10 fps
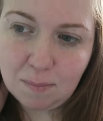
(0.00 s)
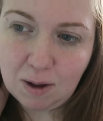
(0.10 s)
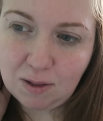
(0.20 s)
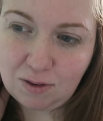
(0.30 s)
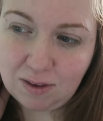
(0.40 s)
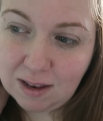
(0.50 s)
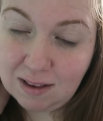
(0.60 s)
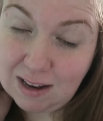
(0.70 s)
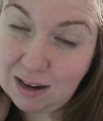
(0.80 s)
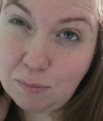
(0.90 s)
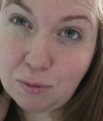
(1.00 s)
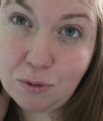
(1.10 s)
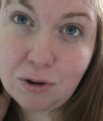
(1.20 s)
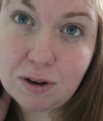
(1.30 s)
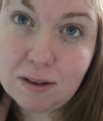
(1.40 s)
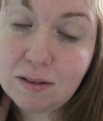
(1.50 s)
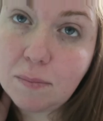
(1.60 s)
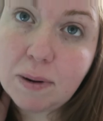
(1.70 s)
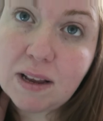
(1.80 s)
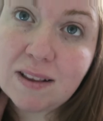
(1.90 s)
But the skin is getting broken in
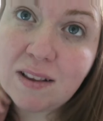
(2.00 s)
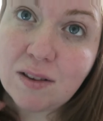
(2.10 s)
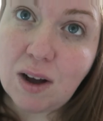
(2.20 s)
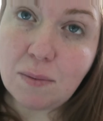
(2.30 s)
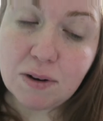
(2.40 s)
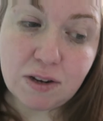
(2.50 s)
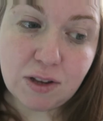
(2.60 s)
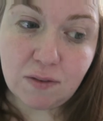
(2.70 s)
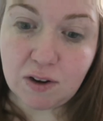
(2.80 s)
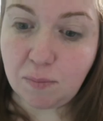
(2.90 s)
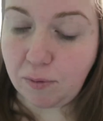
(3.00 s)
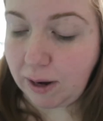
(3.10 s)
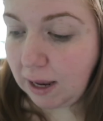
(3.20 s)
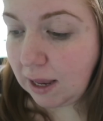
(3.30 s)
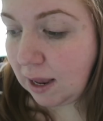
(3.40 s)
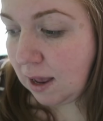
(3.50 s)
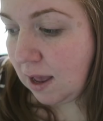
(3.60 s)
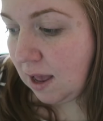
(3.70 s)
some places, so I wanted to give it a break.